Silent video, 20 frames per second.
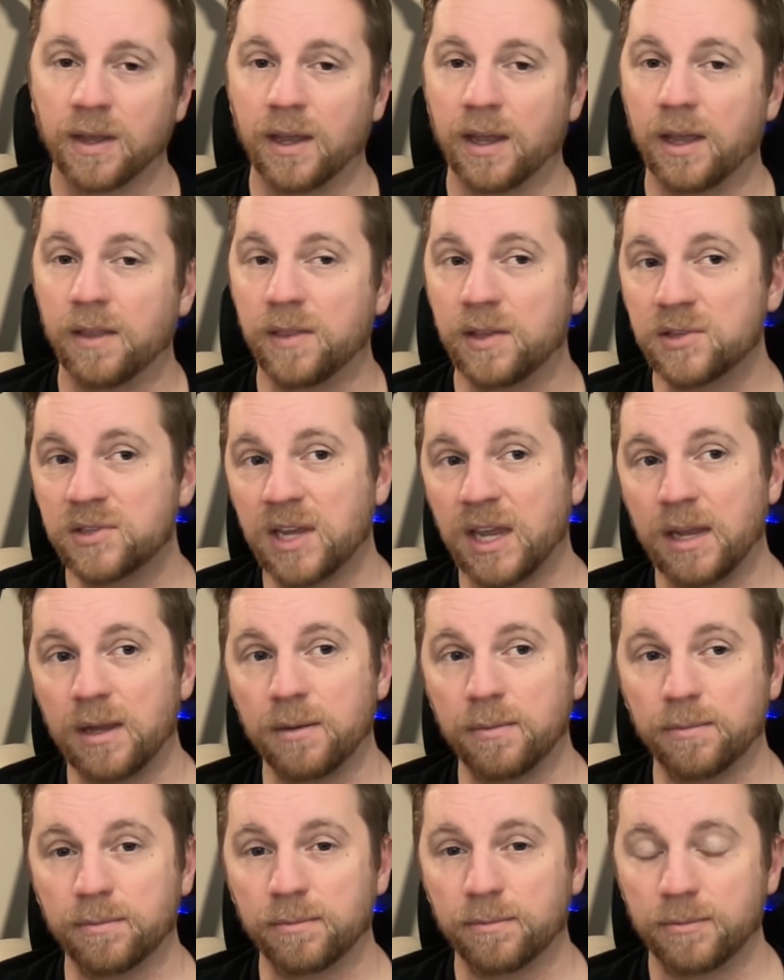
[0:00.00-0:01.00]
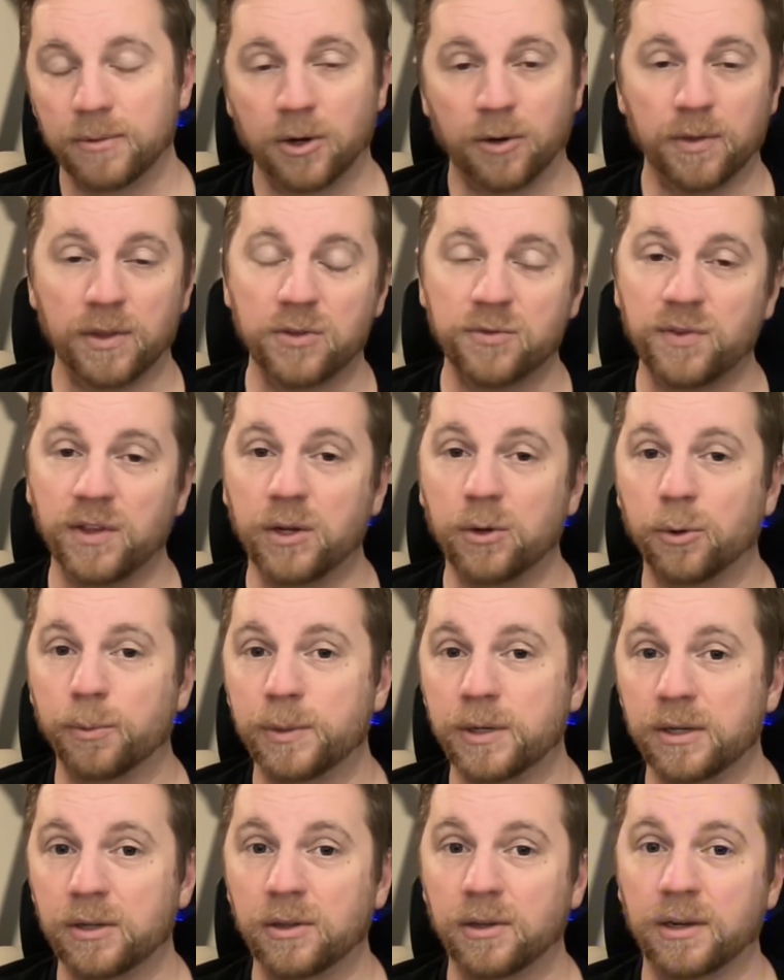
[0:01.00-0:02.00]
And this game, or this video in
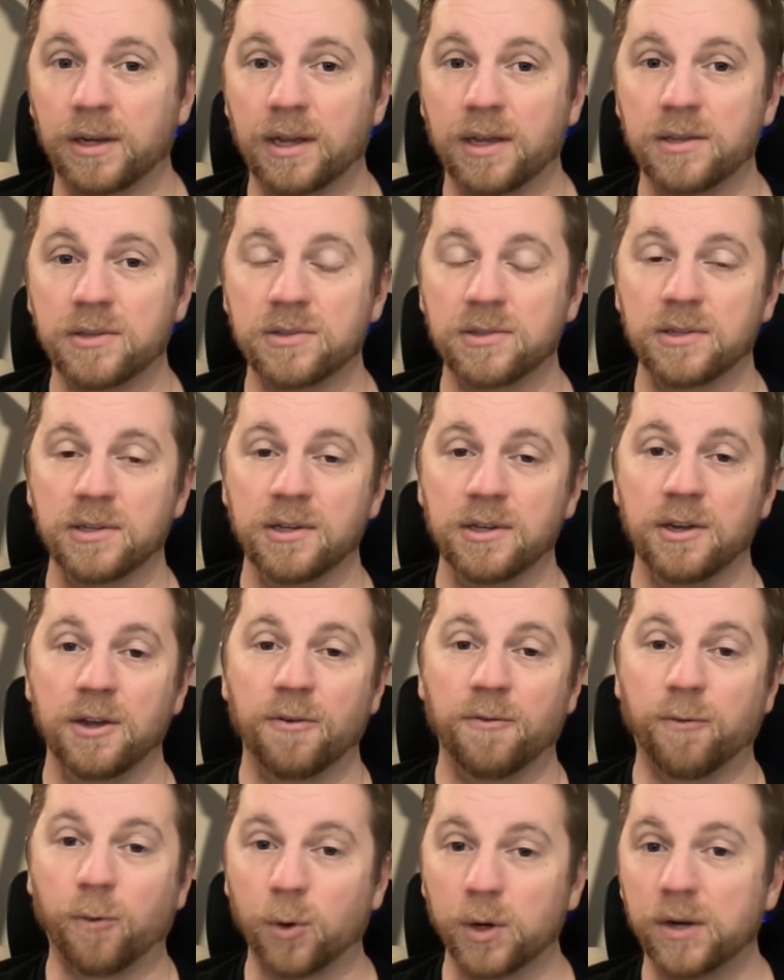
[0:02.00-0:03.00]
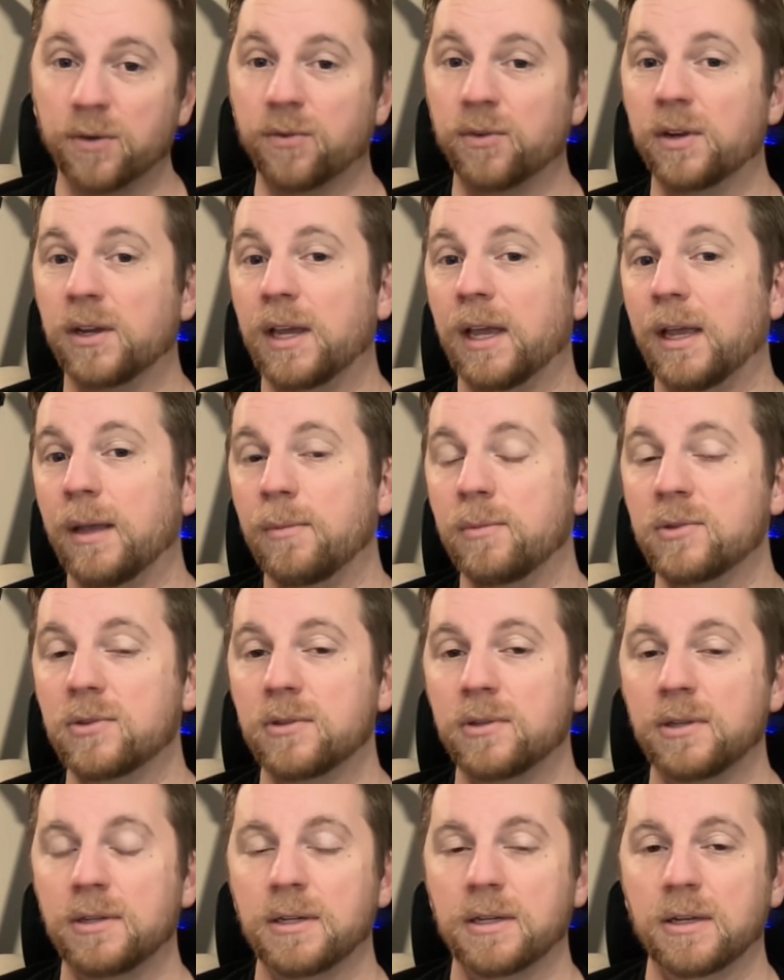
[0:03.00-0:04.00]
particular, has 4 different
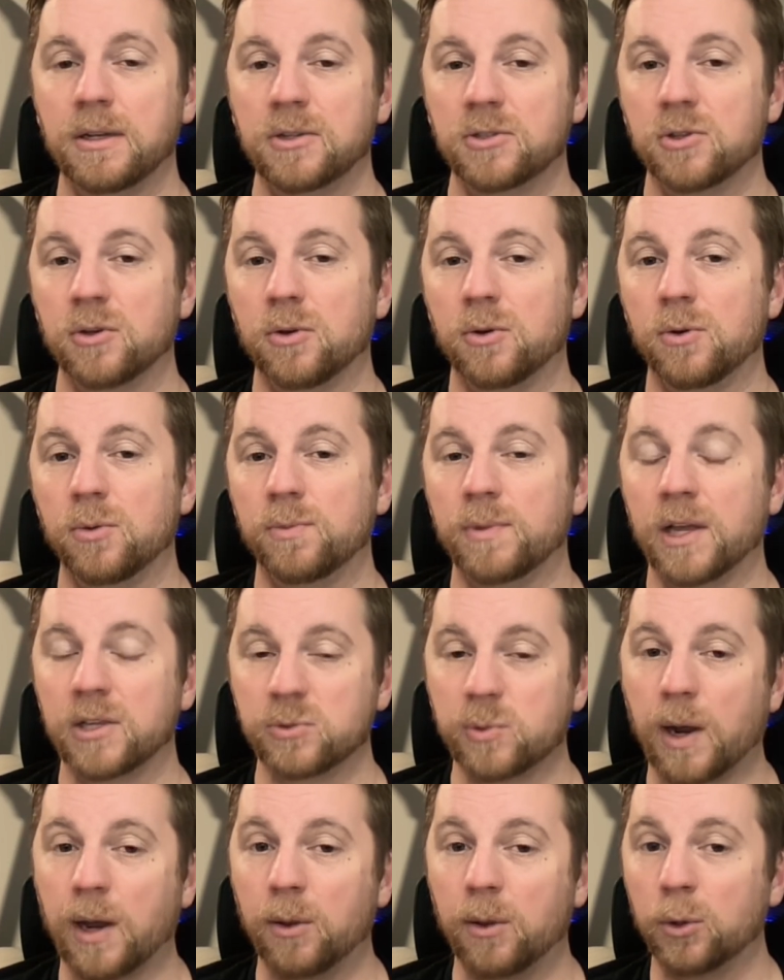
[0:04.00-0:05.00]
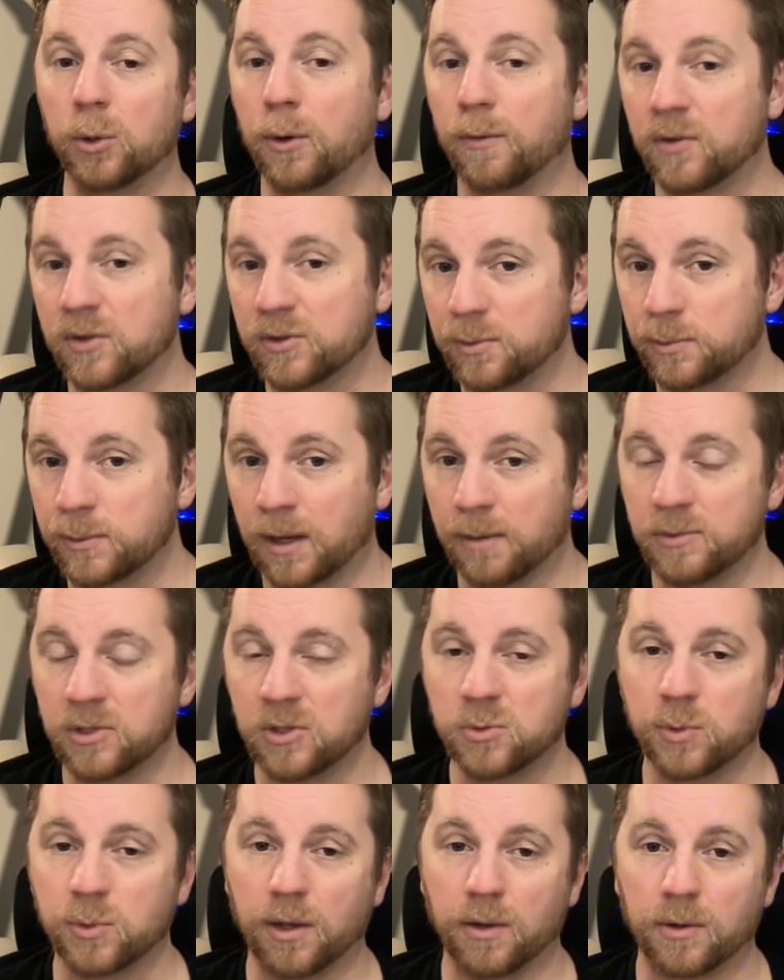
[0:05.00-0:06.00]
games, so that's why I look over sometimes
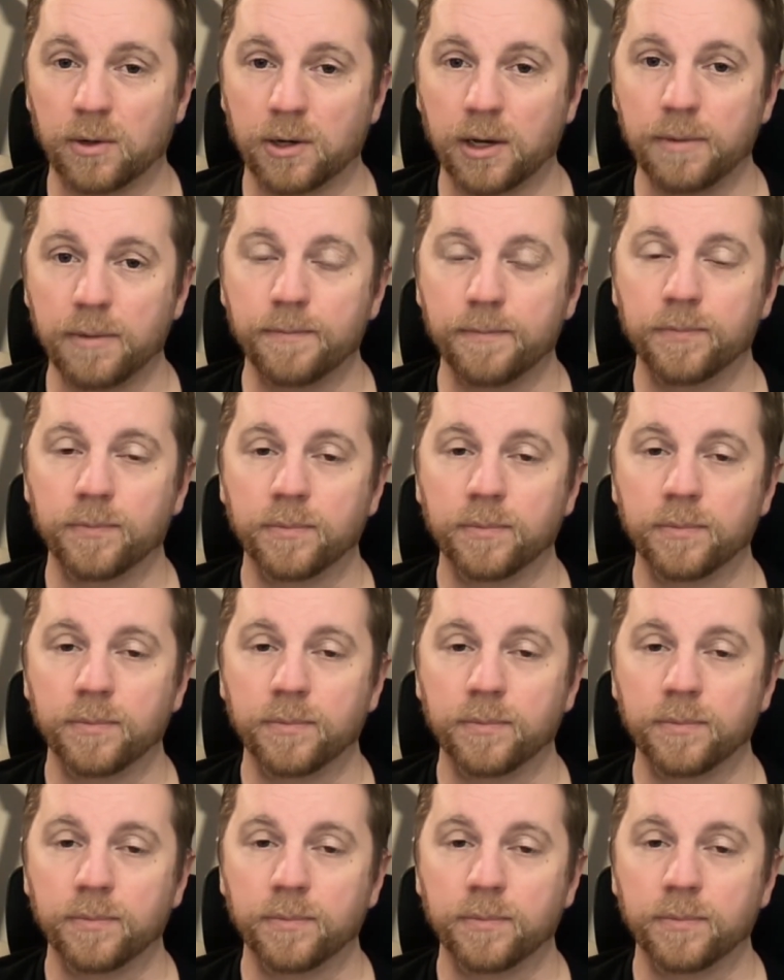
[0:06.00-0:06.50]
as well, okay?